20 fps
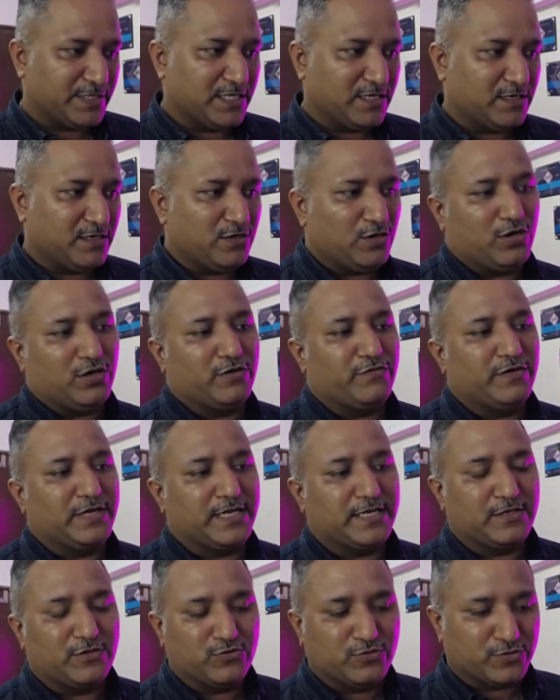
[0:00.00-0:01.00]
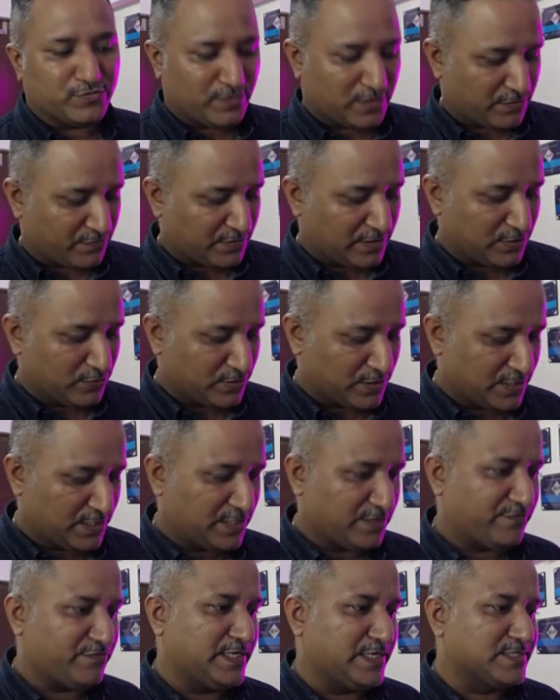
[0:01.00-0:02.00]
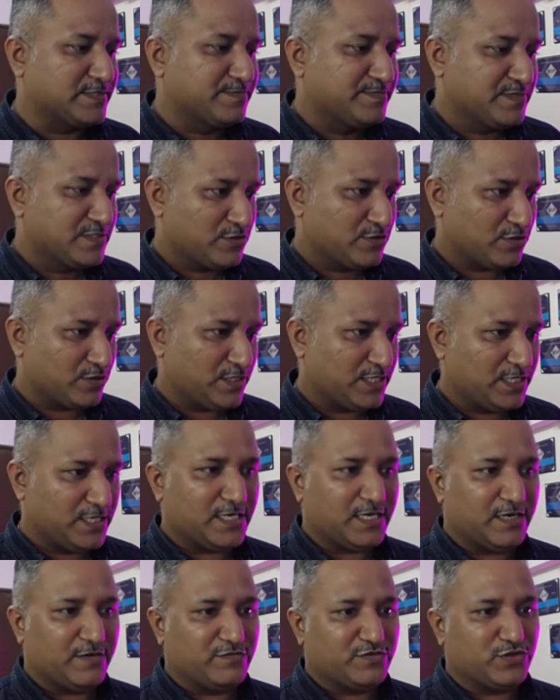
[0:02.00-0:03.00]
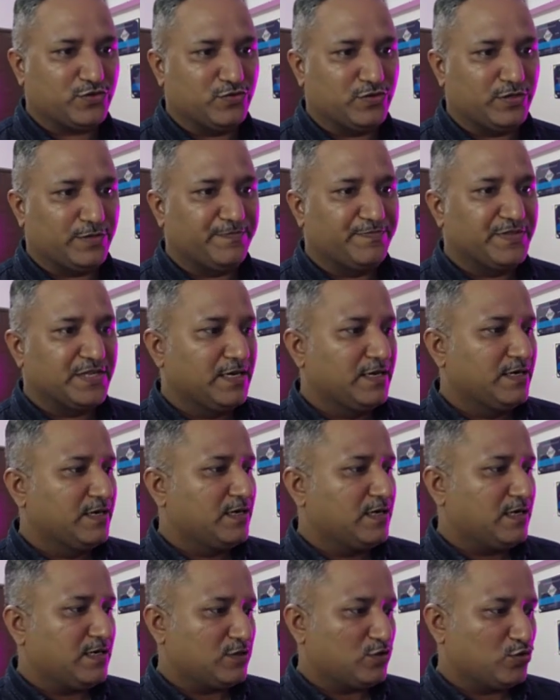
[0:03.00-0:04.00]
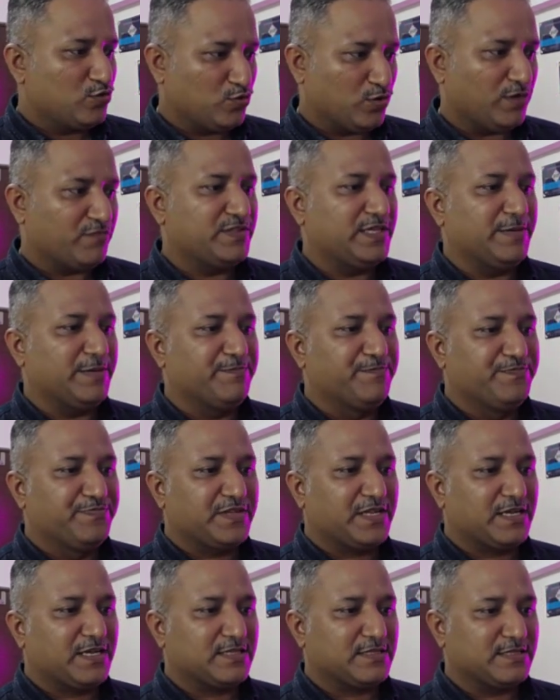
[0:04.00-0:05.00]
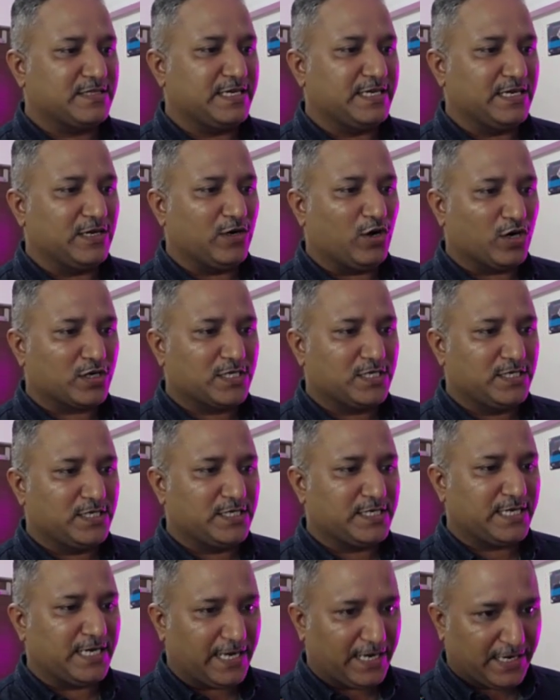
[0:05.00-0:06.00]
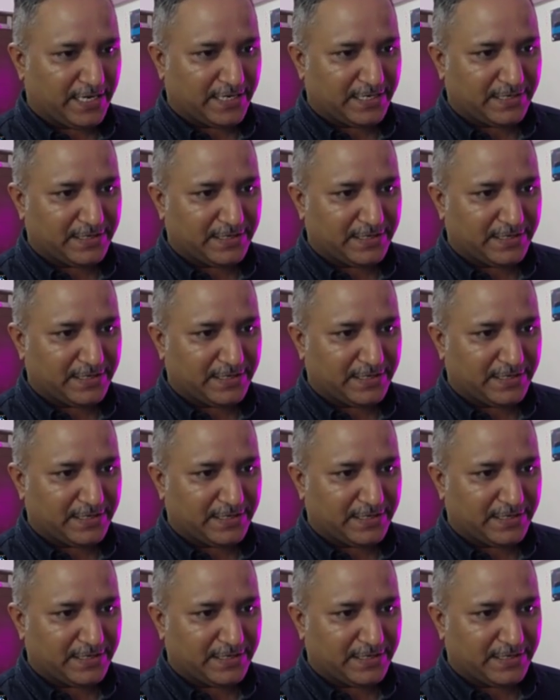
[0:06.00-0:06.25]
or we can use one of the user interface. So here I have shown two of them, the Octant and